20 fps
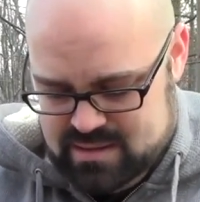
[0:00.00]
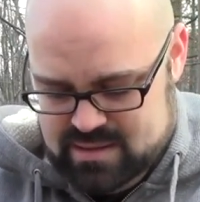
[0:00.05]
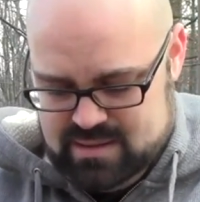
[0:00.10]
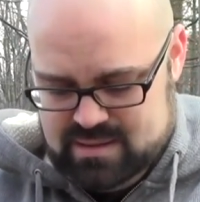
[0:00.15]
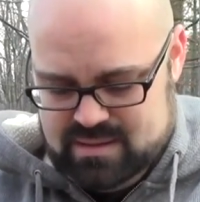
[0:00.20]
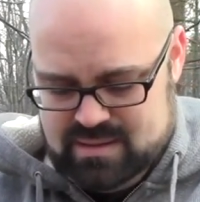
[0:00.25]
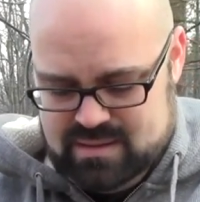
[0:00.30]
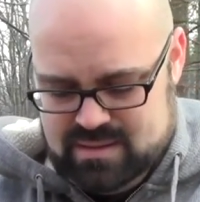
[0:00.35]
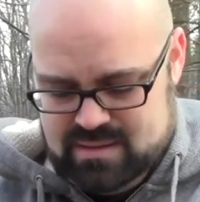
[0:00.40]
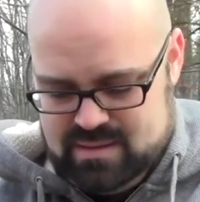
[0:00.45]

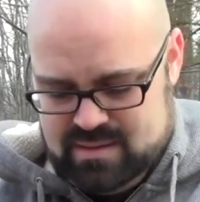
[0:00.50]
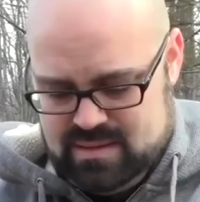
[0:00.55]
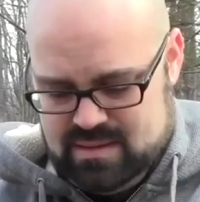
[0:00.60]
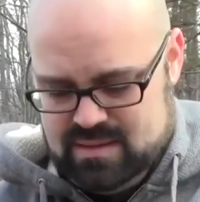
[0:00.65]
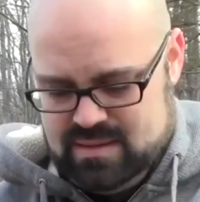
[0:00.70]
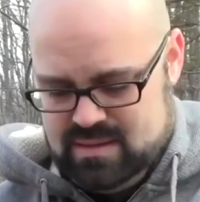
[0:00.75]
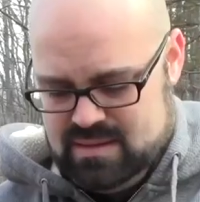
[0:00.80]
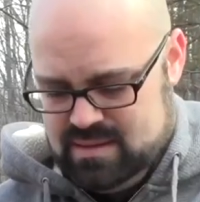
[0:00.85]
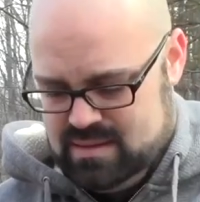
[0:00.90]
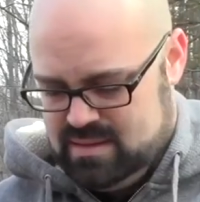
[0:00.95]

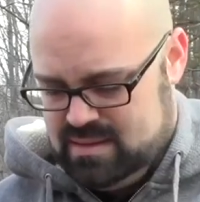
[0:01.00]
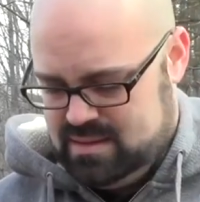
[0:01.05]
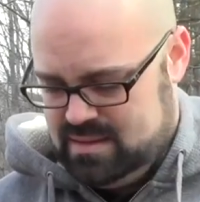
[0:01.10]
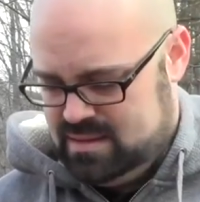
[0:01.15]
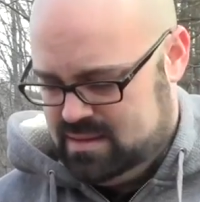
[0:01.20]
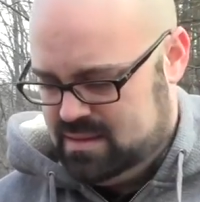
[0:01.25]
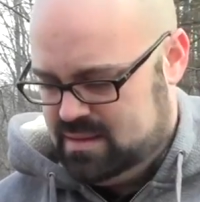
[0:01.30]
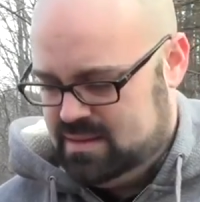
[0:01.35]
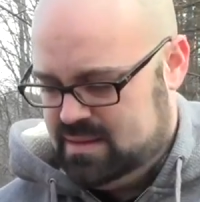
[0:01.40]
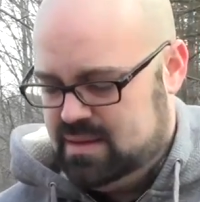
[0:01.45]

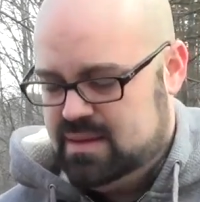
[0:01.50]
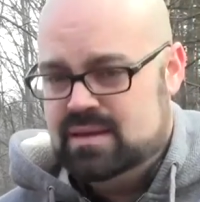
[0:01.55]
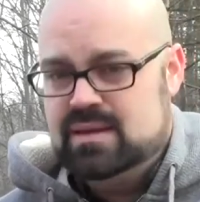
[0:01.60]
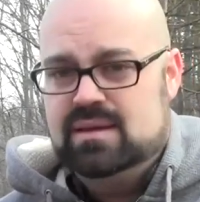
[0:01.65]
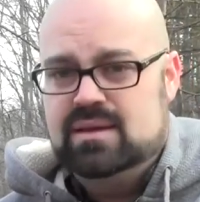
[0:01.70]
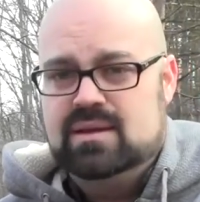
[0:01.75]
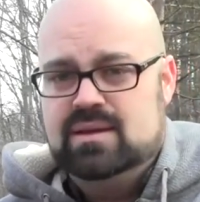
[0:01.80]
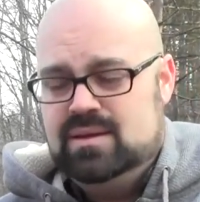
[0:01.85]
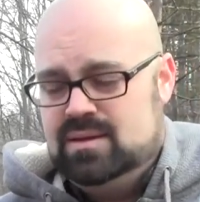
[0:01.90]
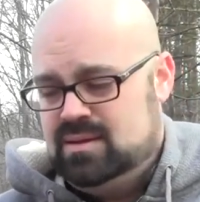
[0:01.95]

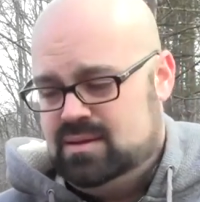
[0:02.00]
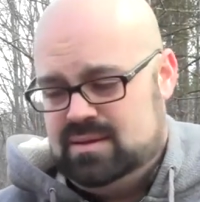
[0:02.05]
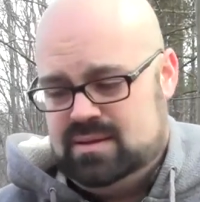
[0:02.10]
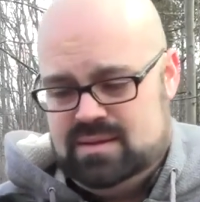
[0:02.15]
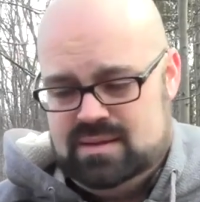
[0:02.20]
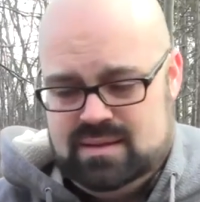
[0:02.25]
(silence)